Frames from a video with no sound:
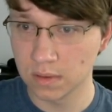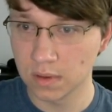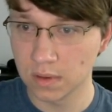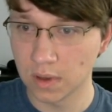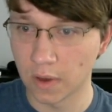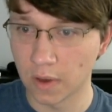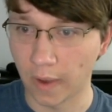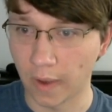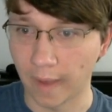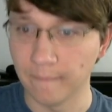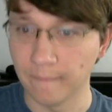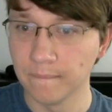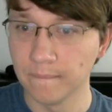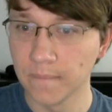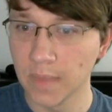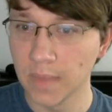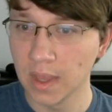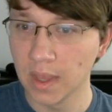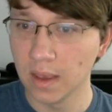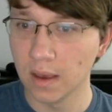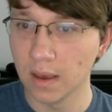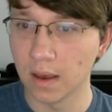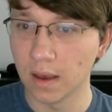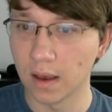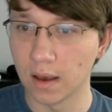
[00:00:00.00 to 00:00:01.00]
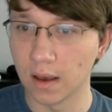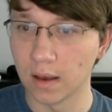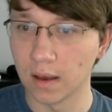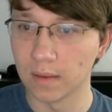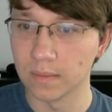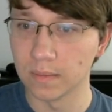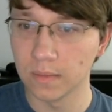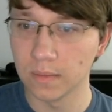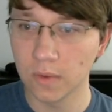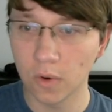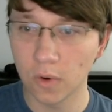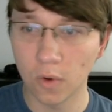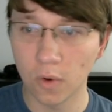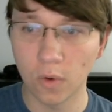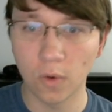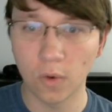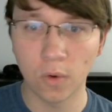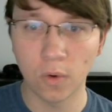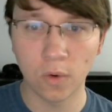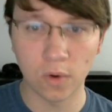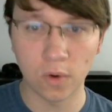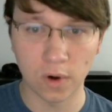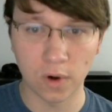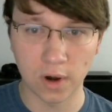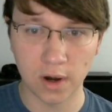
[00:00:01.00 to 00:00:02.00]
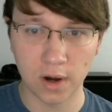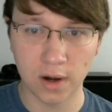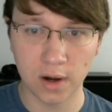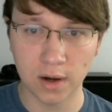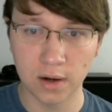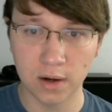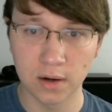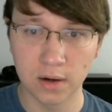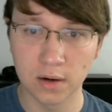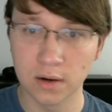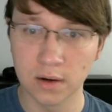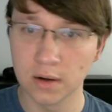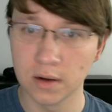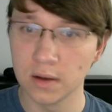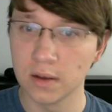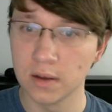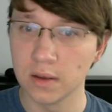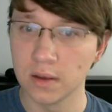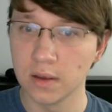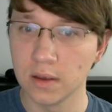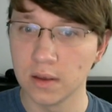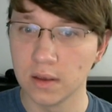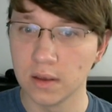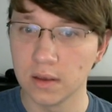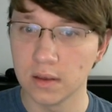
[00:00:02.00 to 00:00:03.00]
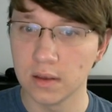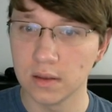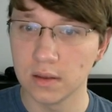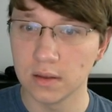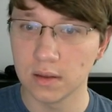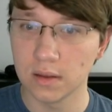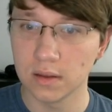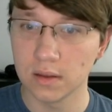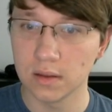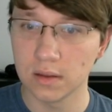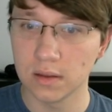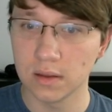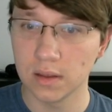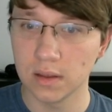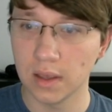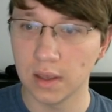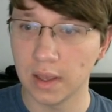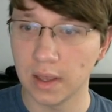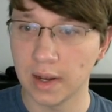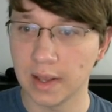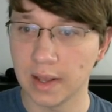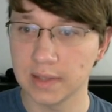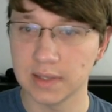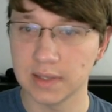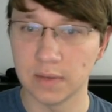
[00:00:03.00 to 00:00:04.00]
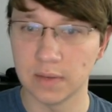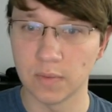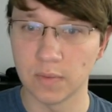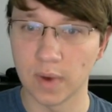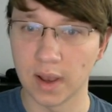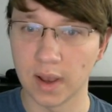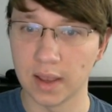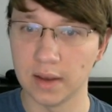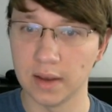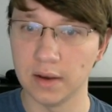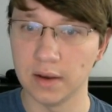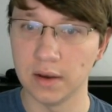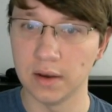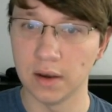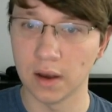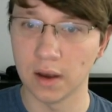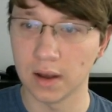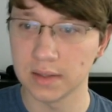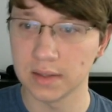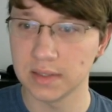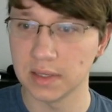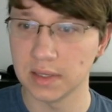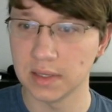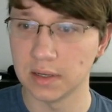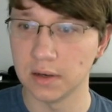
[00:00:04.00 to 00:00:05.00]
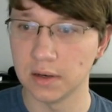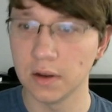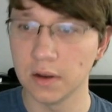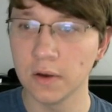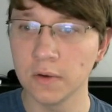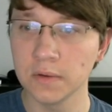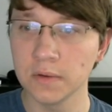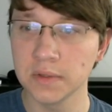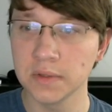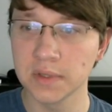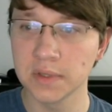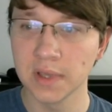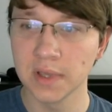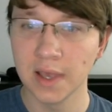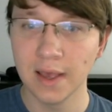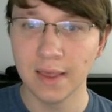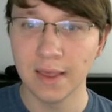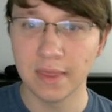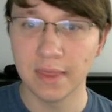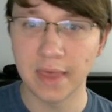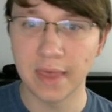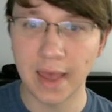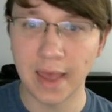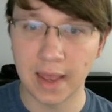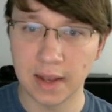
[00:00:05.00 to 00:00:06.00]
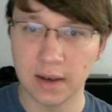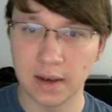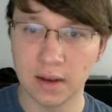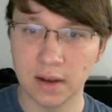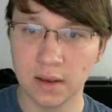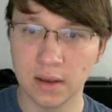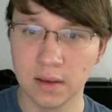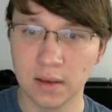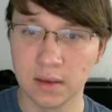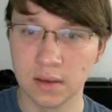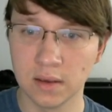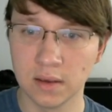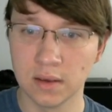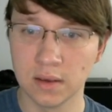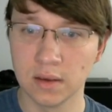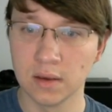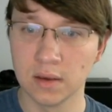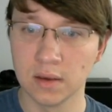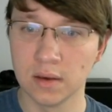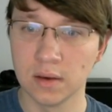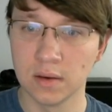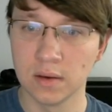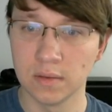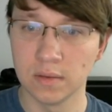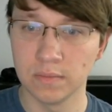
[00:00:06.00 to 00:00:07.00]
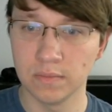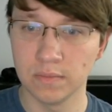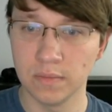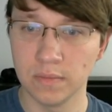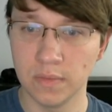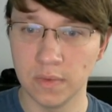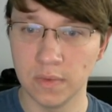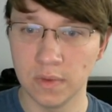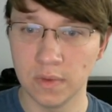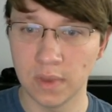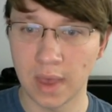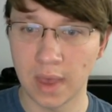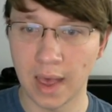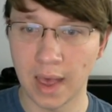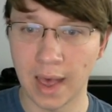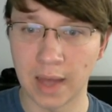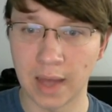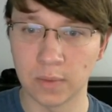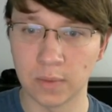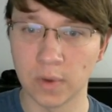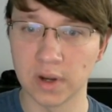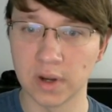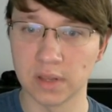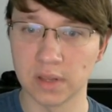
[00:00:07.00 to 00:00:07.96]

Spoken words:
Okay. Or nx and y not in nodes, then add 1 to